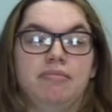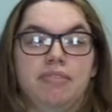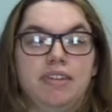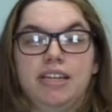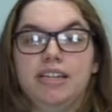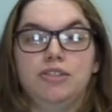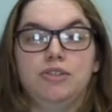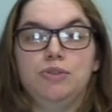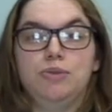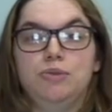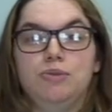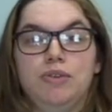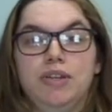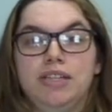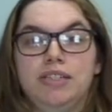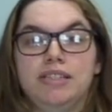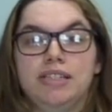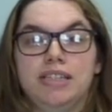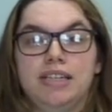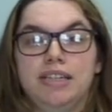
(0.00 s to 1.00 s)
It's too
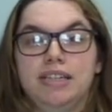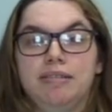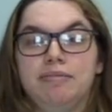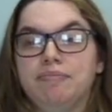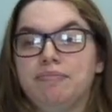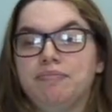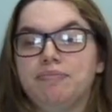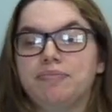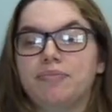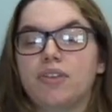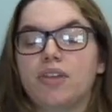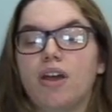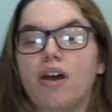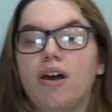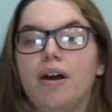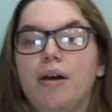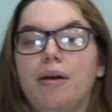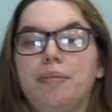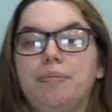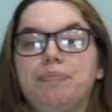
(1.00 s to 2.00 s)
fancy.
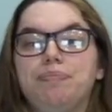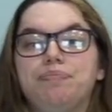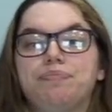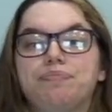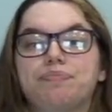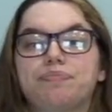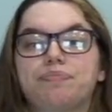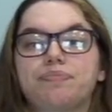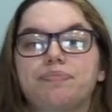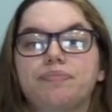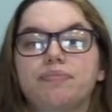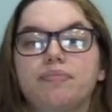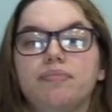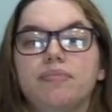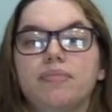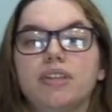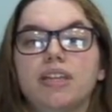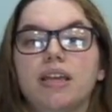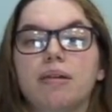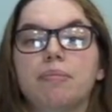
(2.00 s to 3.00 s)

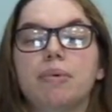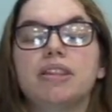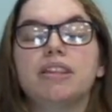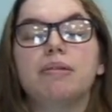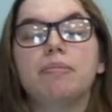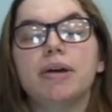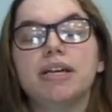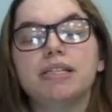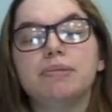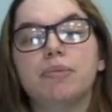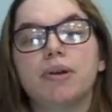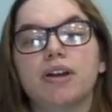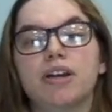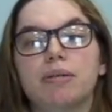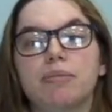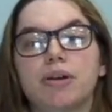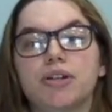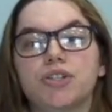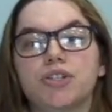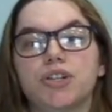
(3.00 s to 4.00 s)
But the best part
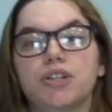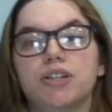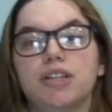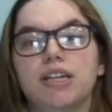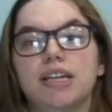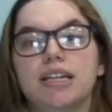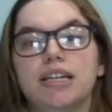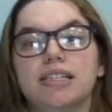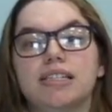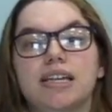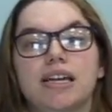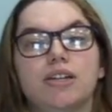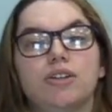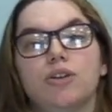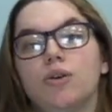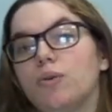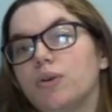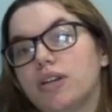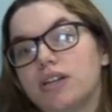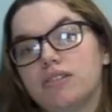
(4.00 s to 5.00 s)
about journaling is that
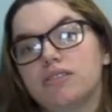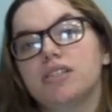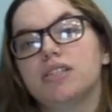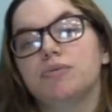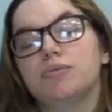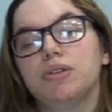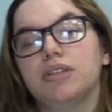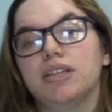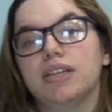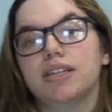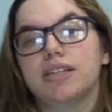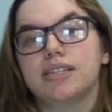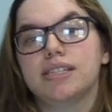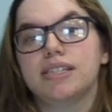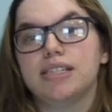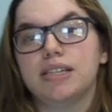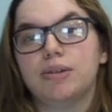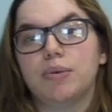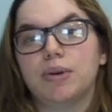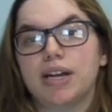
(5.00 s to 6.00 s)
no one else is really going to
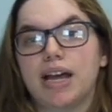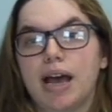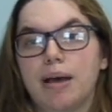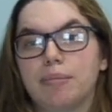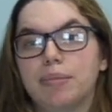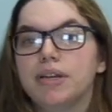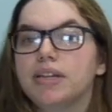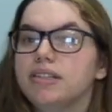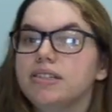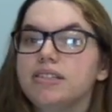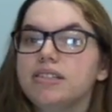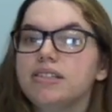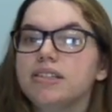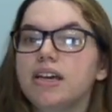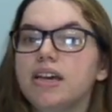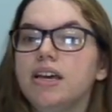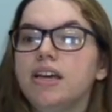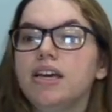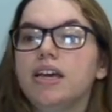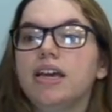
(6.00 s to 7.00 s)
see what happens.
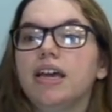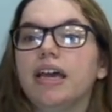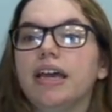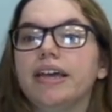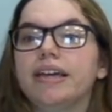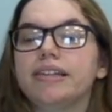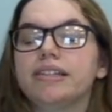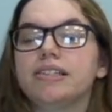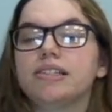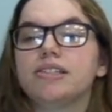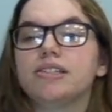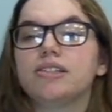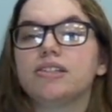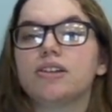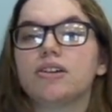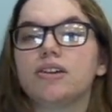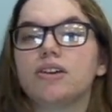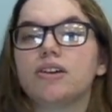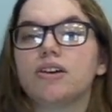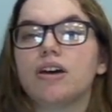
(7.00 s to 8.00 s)
It's
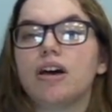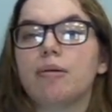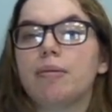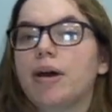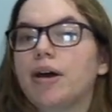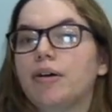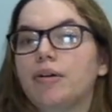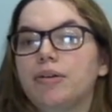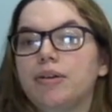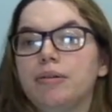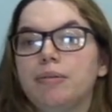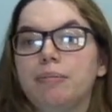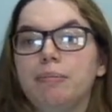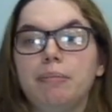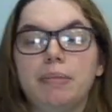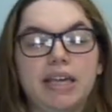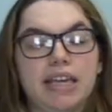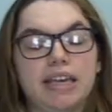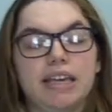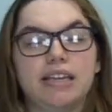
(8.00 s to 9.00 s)
about
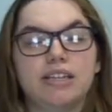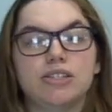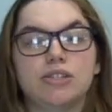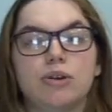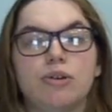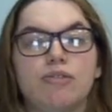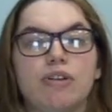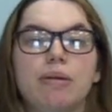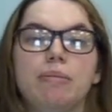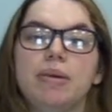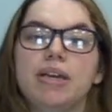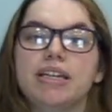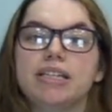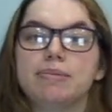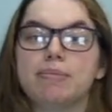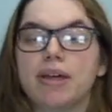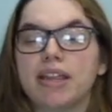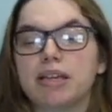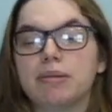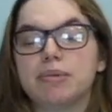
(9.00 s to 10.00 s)
me. So if I make
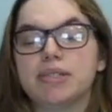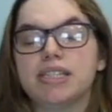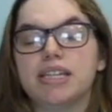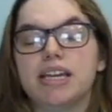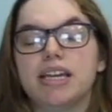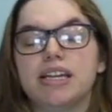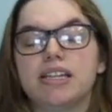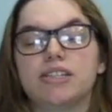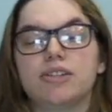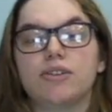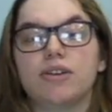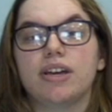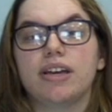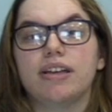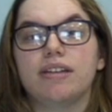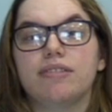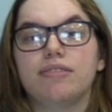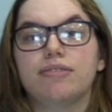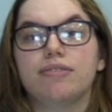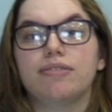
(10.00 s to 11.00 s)
spelling mistakes, or
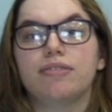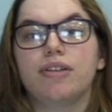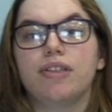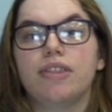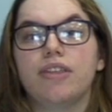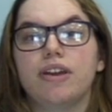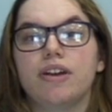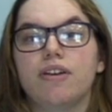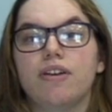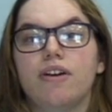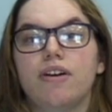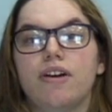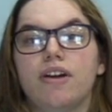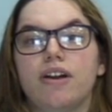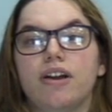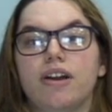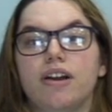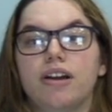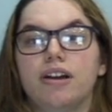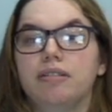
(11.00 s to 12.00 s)
if there
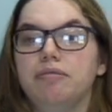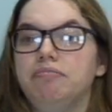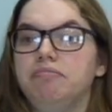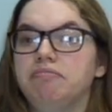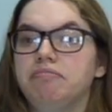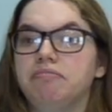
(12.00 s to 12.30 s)
are